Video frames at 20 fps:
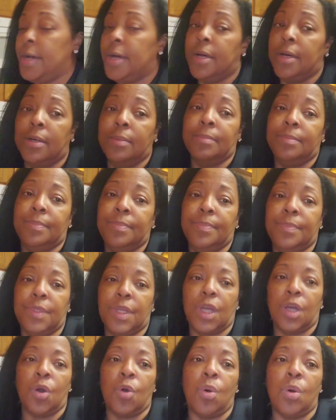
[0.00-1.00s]

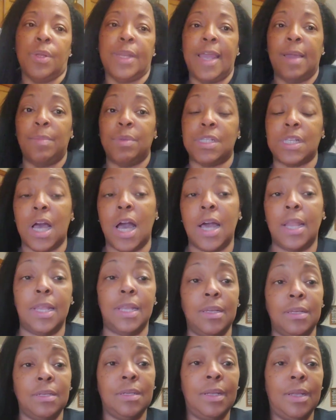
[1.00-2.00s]
go on
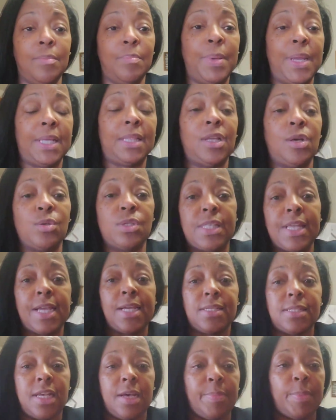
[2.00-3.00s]
Amazon and pick those
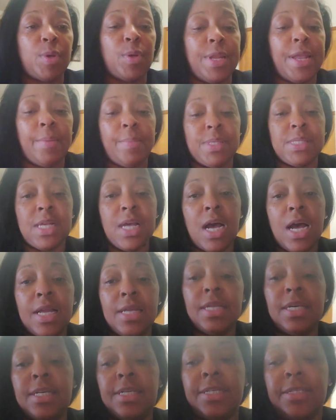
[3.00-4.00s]
things up on
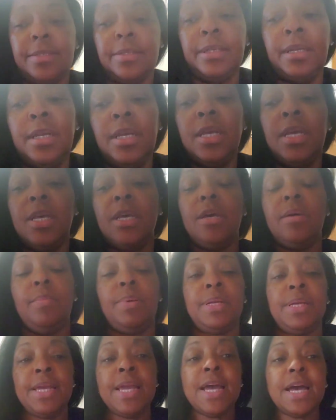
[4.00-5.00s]
Amazon.
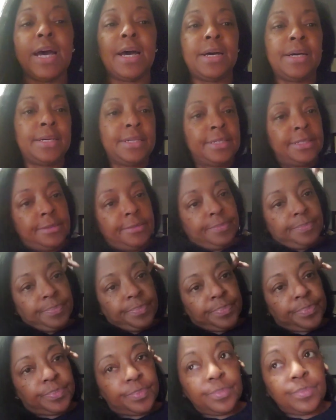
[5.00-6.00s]
But yeah,
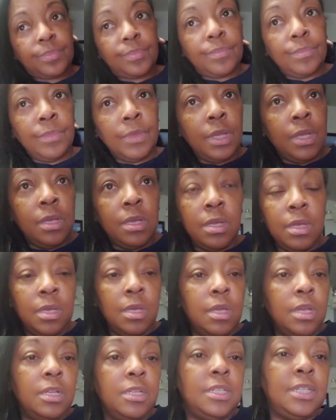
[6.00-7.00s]

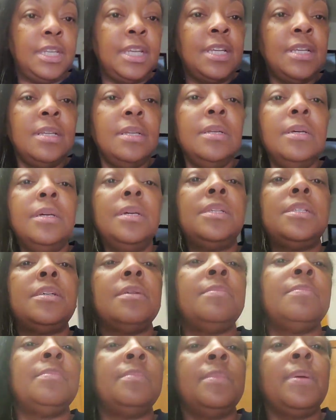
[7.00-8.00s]
did
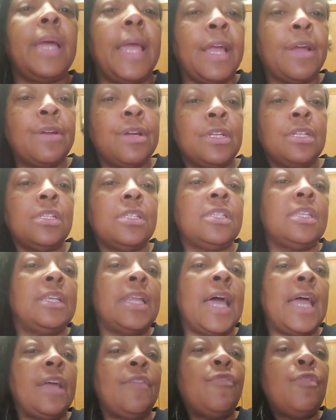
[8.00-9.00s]
some errands
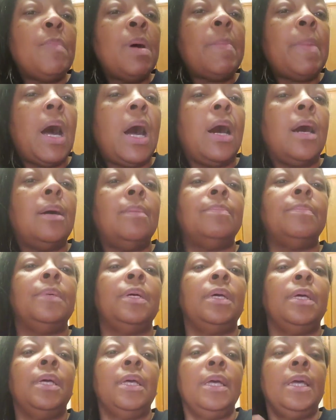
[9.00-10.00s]
today for my mom
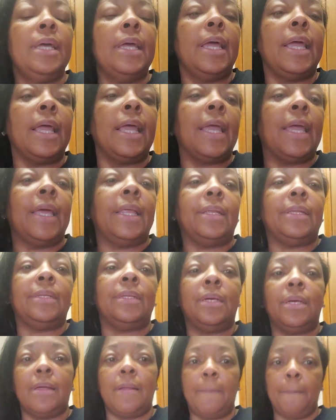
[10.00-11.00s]

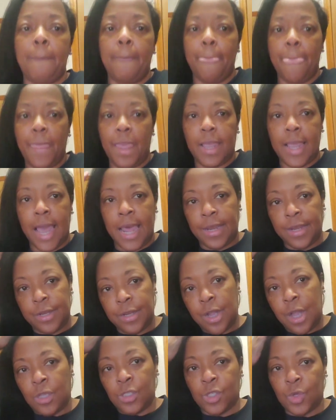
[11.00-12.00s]
and got
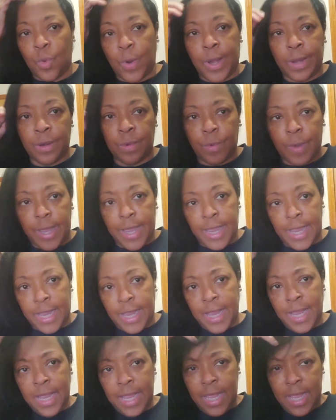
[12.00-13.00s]
her all squared
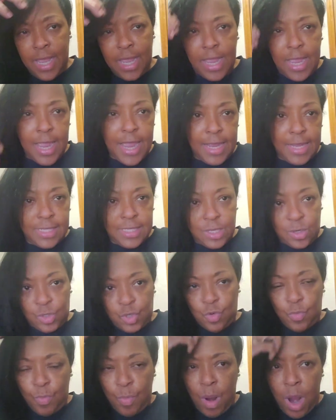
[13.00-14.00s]
away. And so
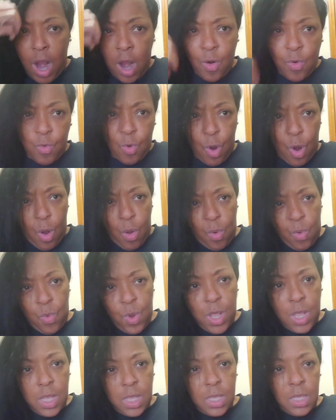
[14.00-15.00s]

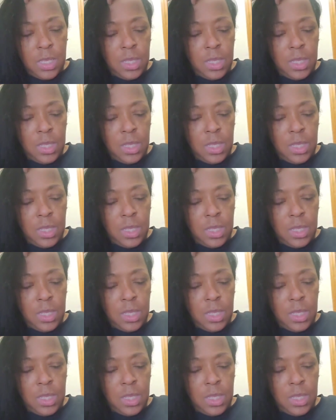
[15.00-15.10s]
tomorrow,